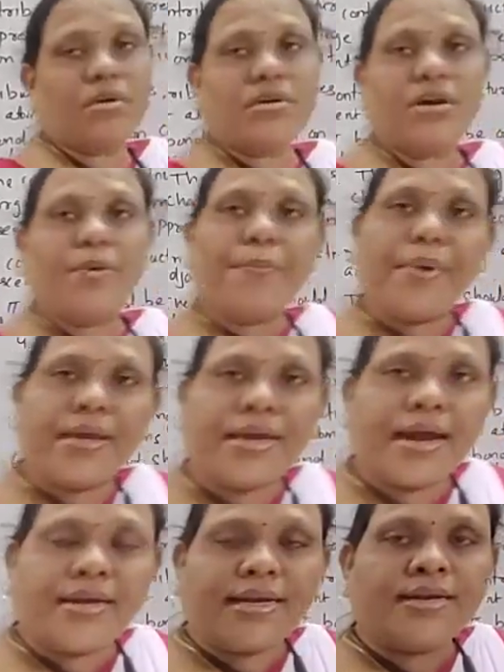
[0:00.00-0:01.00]
of
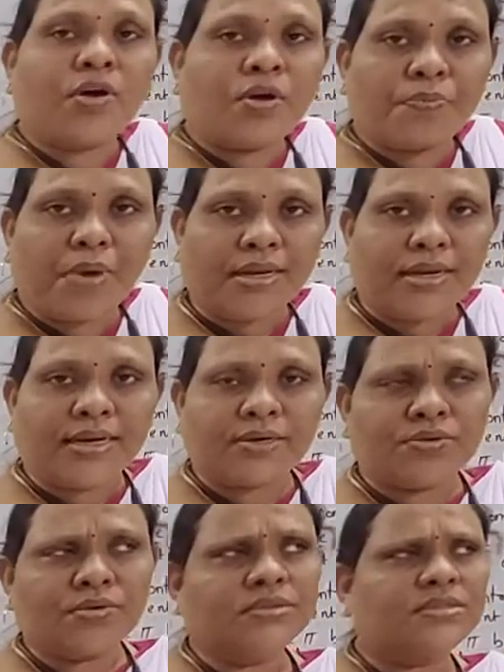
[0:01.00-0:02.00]
paired and unpaired
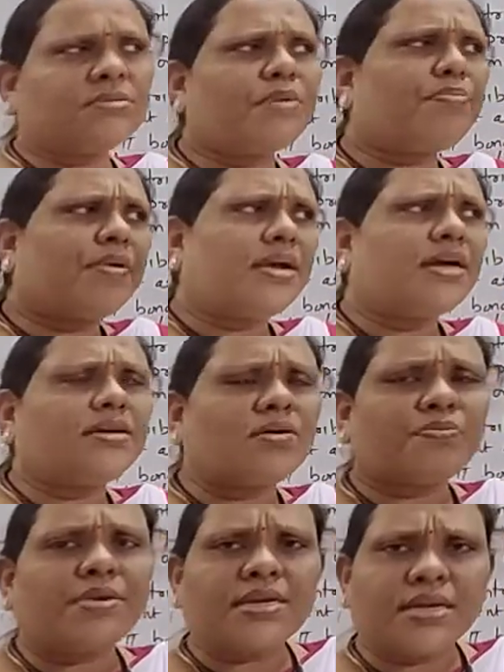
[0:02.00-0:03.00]
electrons. If the paired and
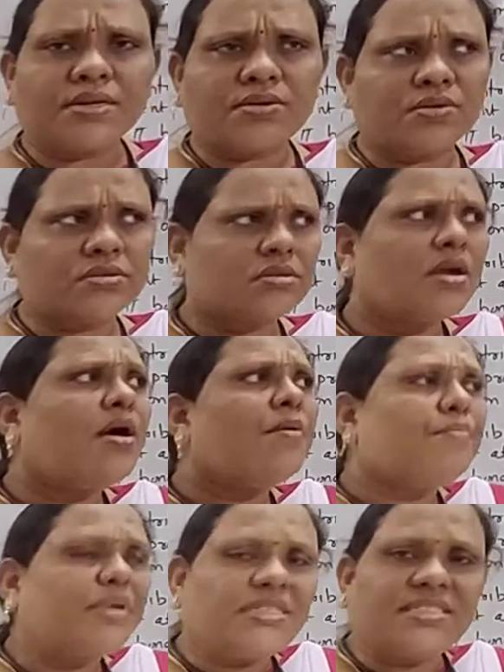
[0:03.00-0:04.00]
unpaired electrons
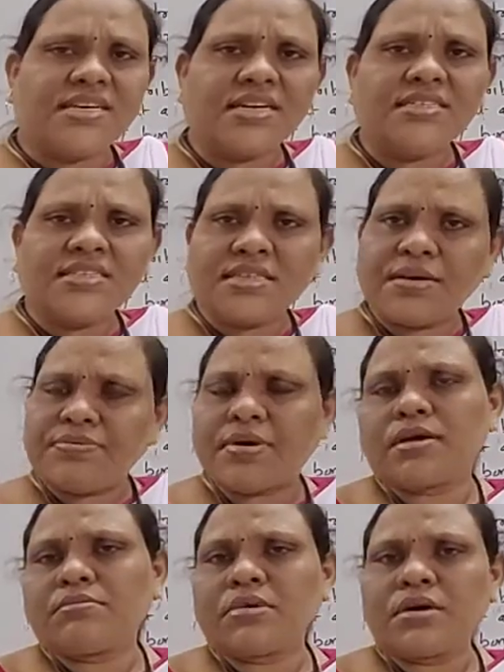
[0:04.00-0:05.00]
may change in the
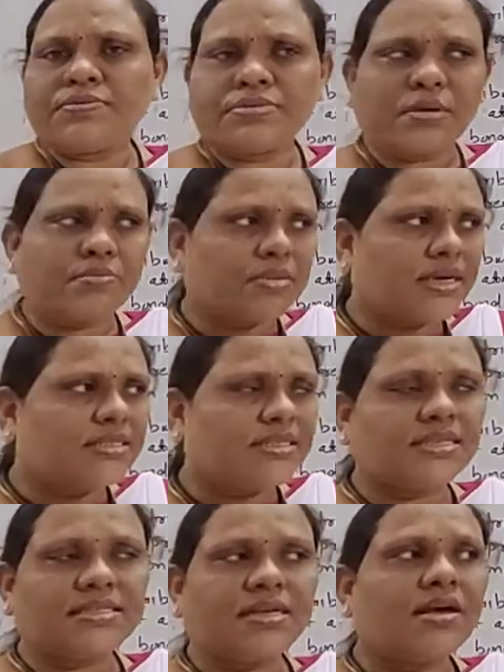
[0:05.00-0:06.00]
form of some
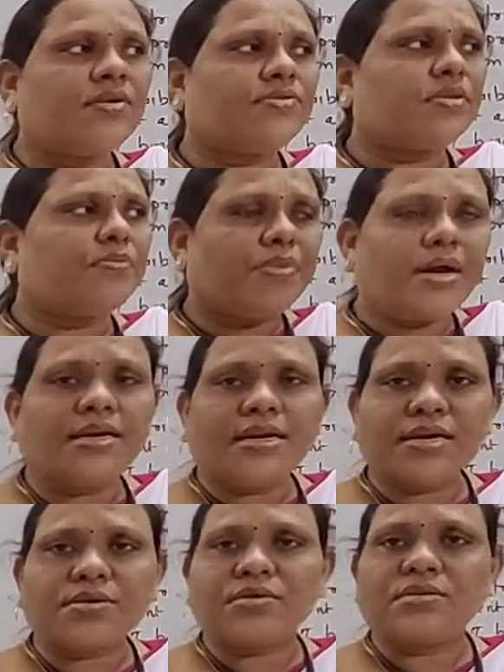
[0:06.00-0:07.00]
cases, the paired
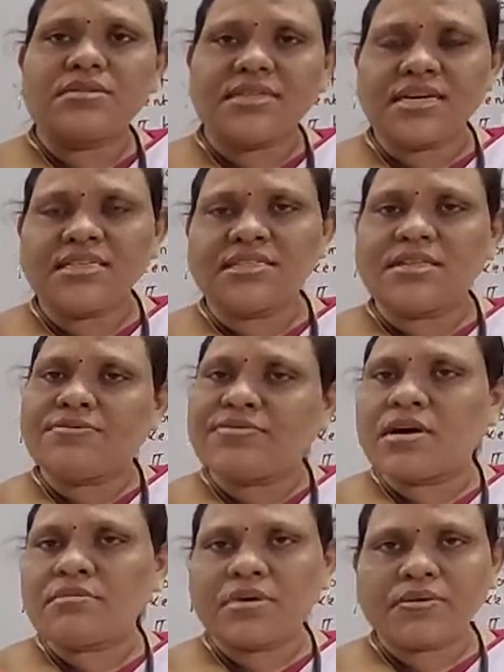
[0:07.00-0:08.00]
electron change in the
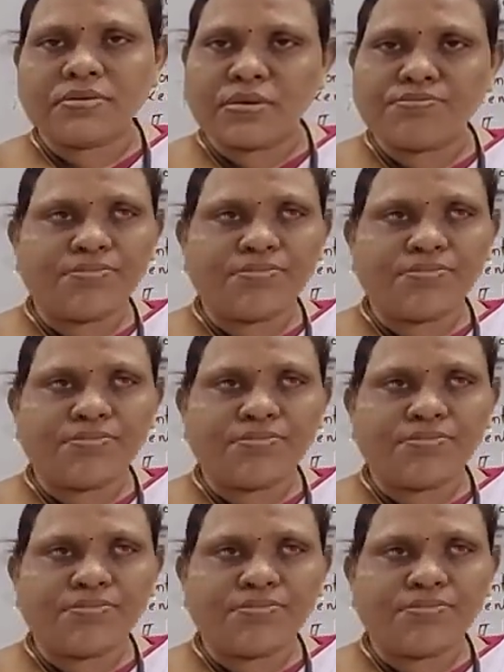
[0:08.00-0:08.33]
form of some